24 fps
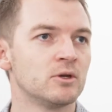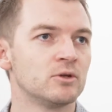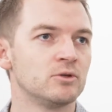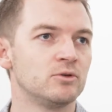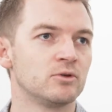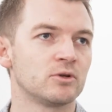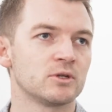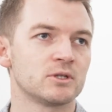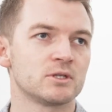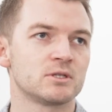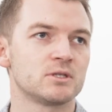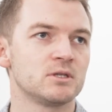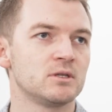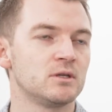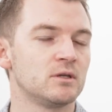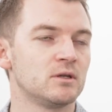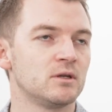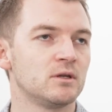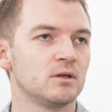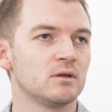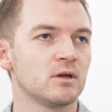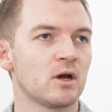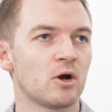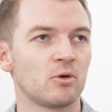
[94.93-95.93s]
You can
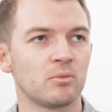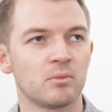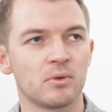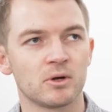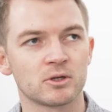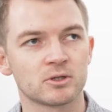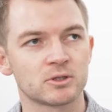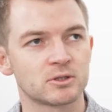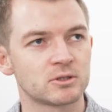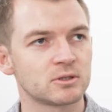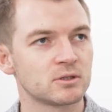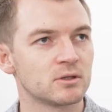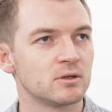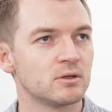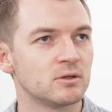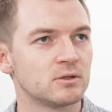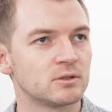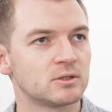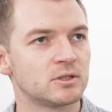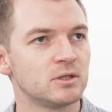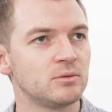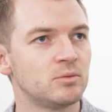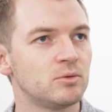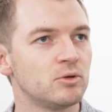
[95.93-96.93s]
see how much
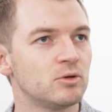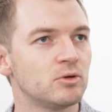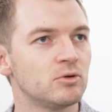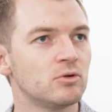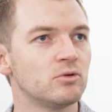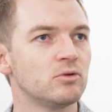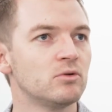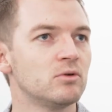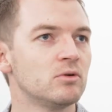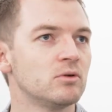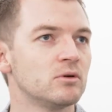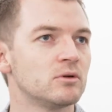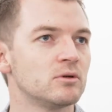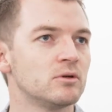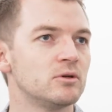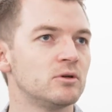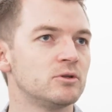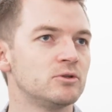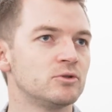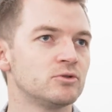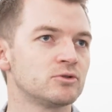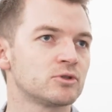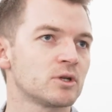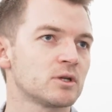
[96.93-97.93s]
CPU
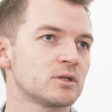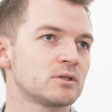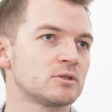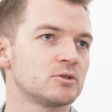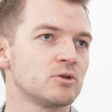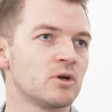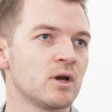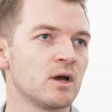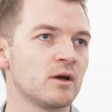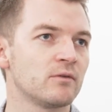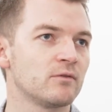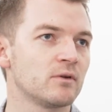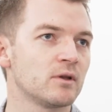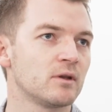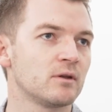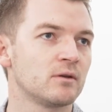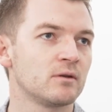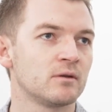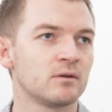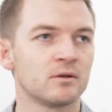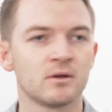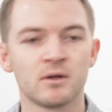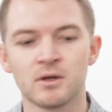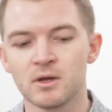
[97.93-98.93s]
usage you have
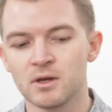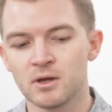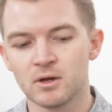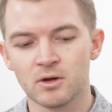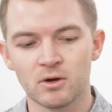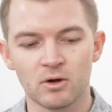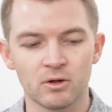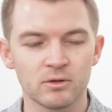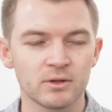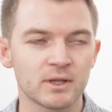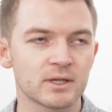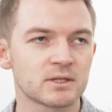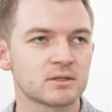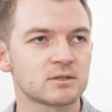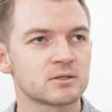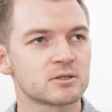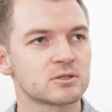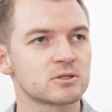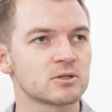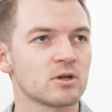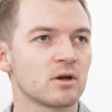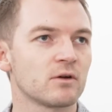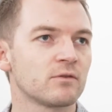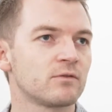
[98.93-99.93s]
and all that
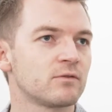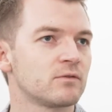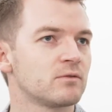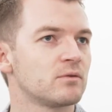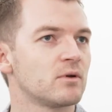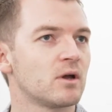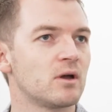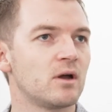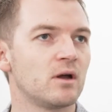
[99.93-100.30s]
stuff